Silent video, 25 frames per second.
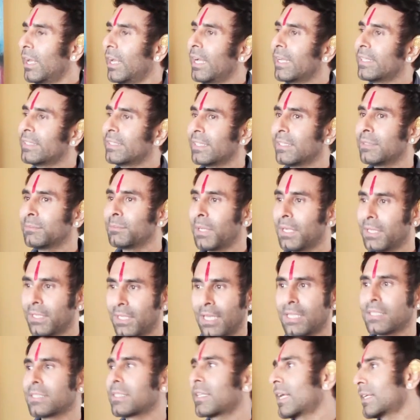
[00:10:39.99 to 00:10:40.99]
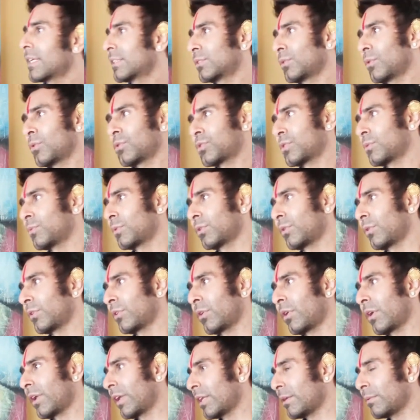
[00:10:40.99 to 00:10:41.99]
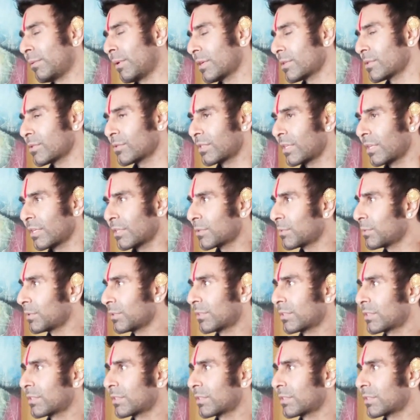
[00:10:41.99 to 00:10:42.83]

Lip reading: And then my dance classes also were going on anyway, so things were